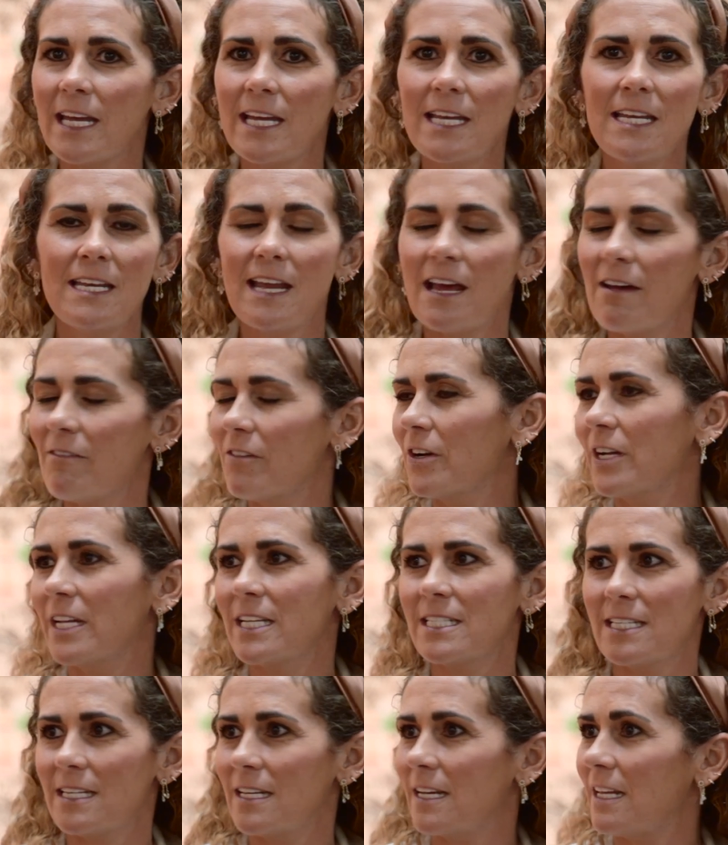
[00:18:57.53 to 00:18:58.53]
It never
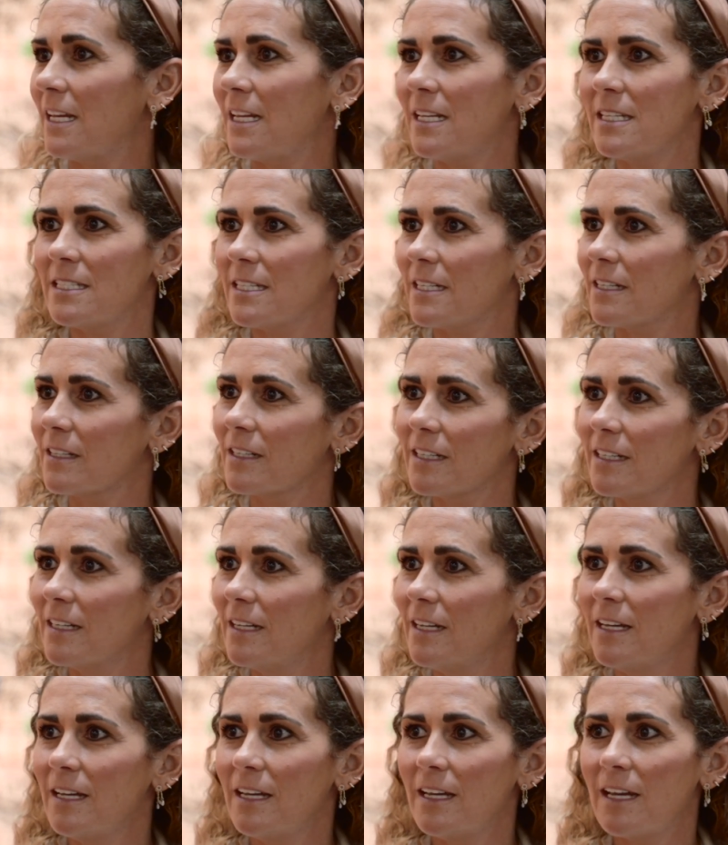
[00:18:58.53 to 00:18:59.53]
gets any easier.
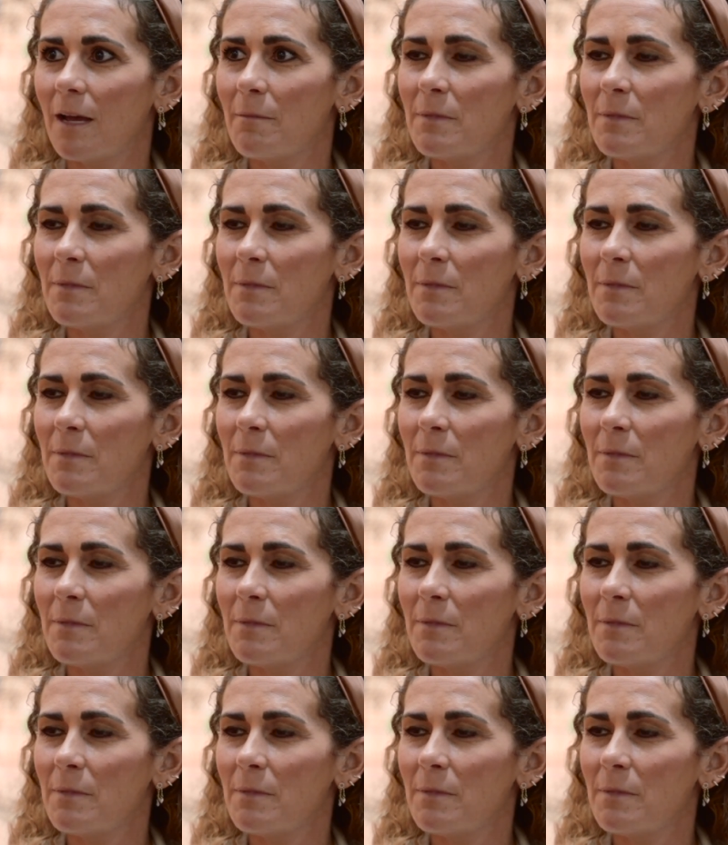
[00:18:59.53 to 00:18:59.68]
I